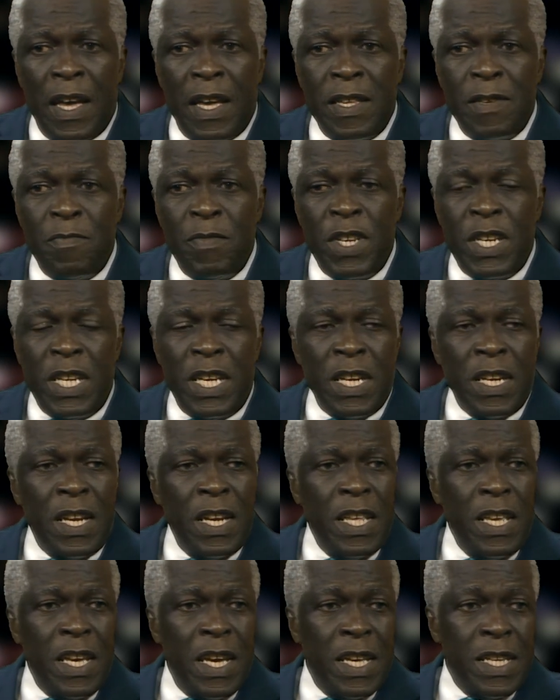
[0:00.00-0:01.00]

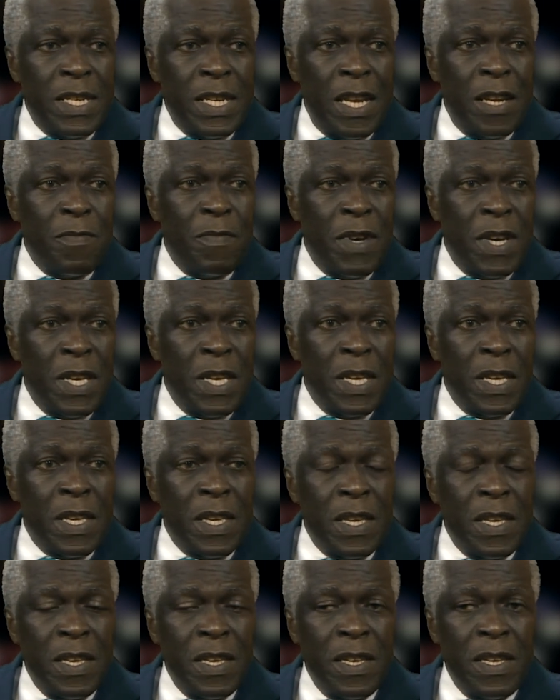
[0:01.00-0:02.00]
Immediately, I sent my
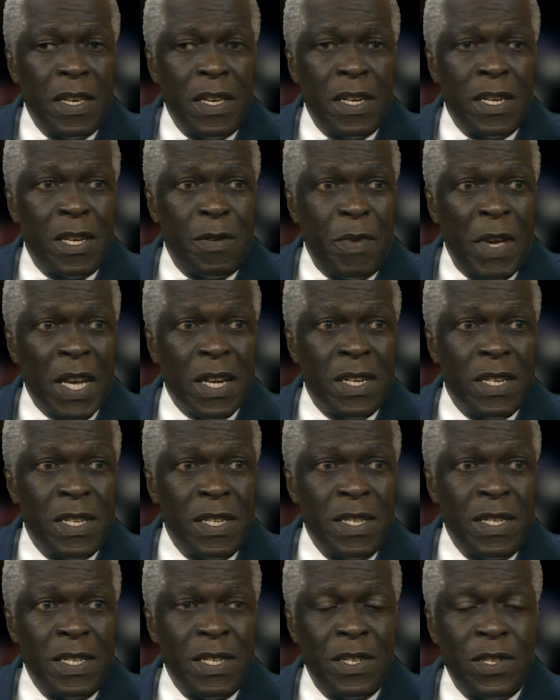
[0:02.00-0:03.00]

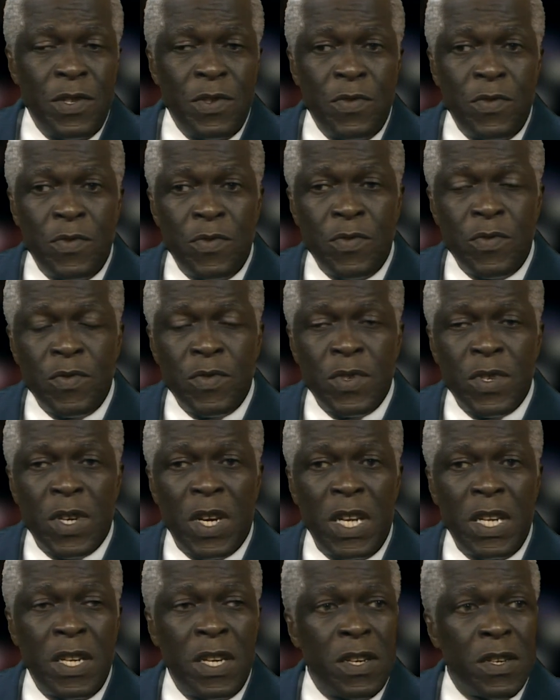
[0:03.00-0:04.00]
inspectors to
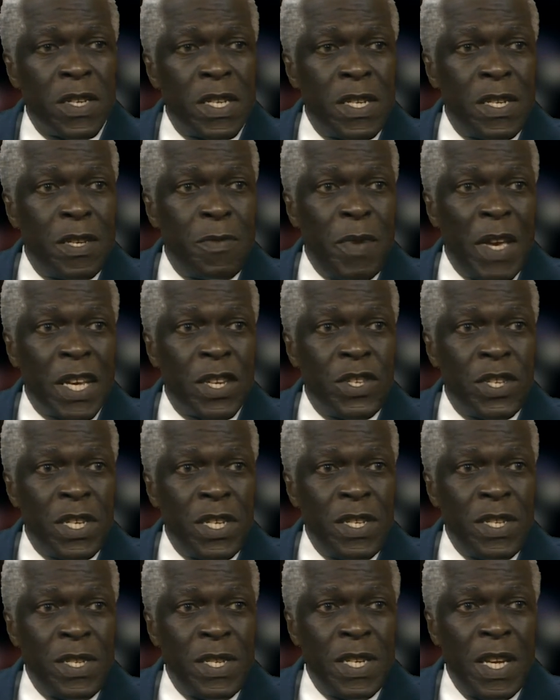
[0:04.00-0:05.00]
conduct
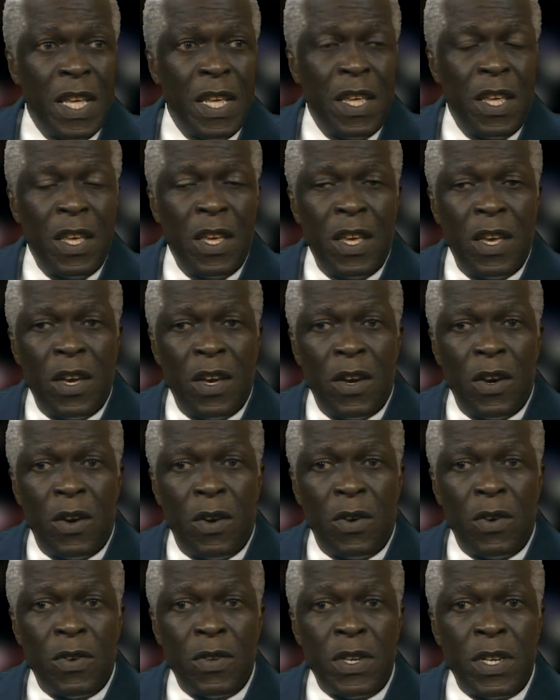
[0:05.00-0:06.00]
inspections
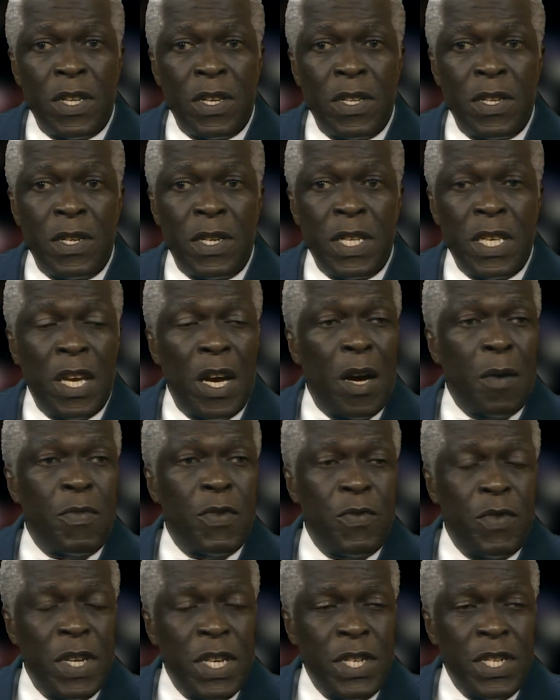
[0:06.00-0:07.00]
on the
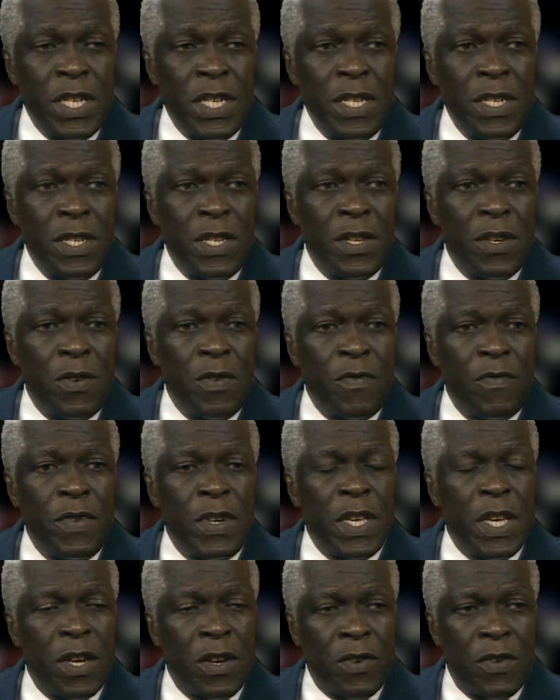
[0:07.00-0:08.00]
operations of
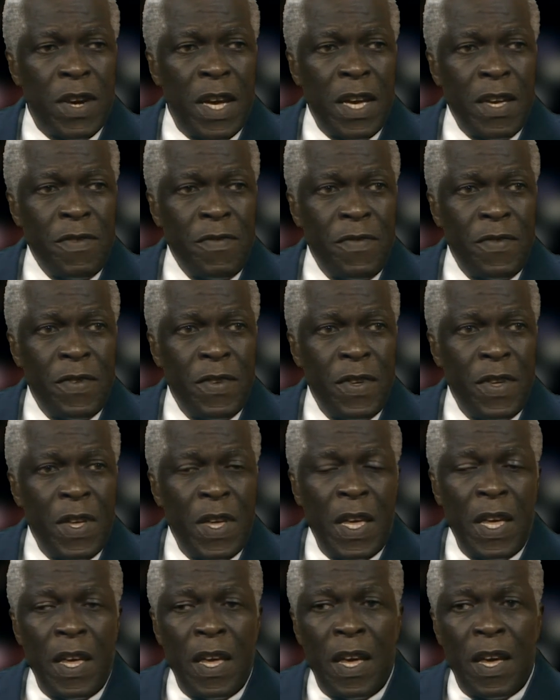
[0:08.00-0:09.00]
the aircraft
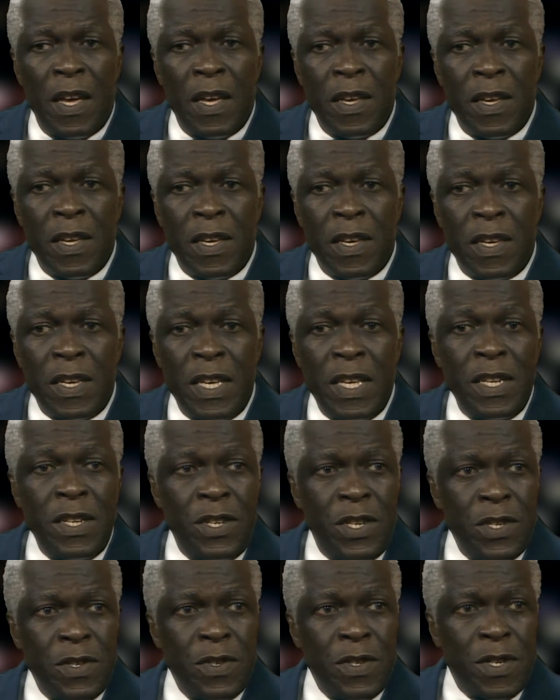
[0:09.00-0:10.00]

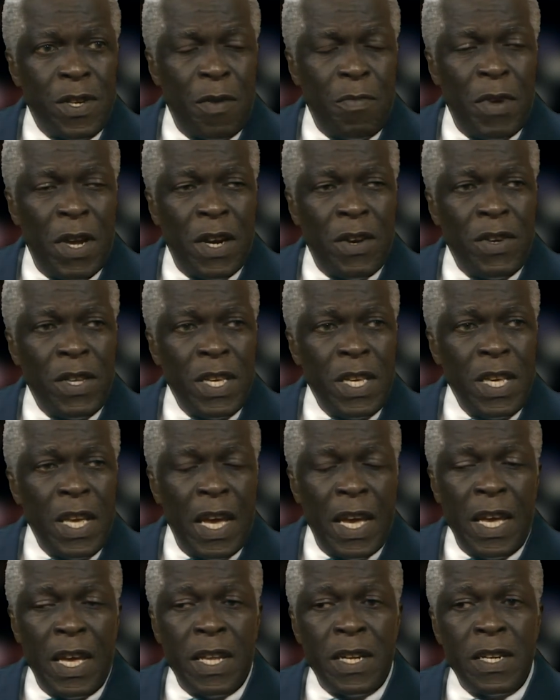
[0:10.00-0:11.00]
into Tamari,
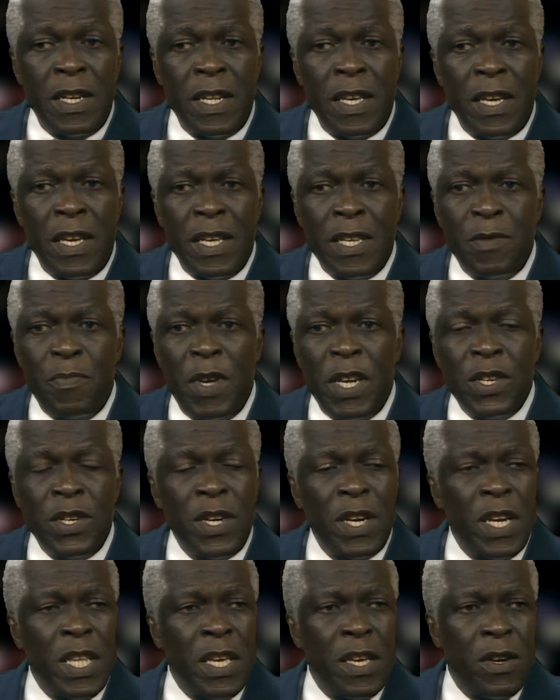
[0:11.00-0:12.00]
and
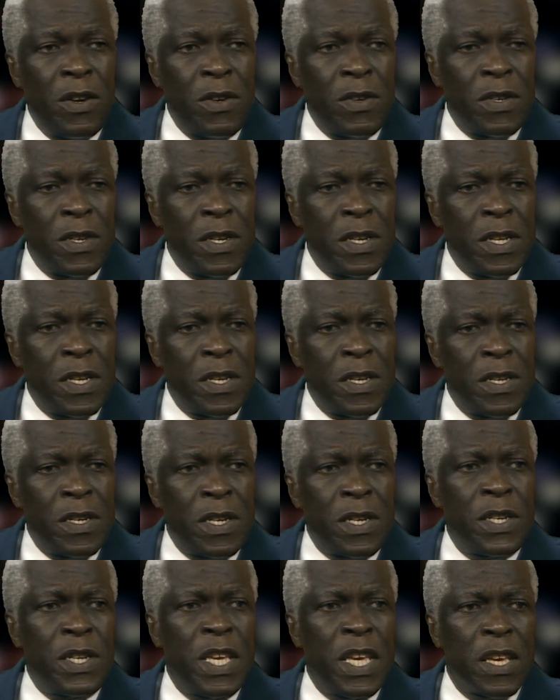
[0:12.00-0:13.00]
especially on
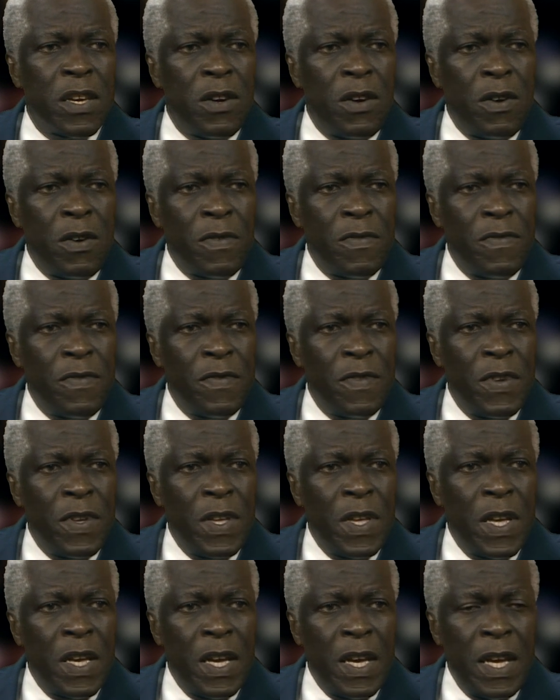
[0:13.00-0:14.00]
the takeoff
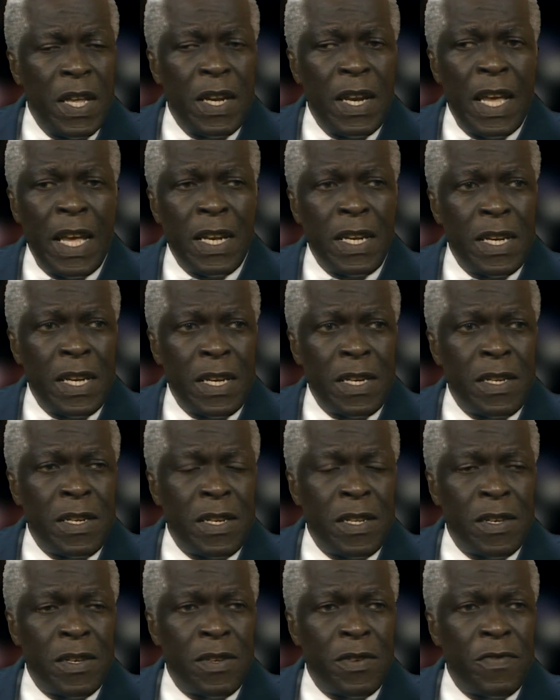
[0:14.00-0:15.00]
and
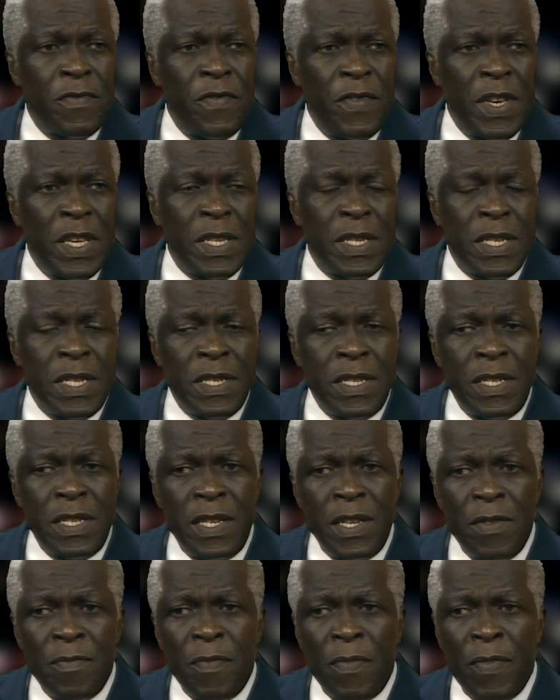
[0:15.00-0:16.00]
landing phases.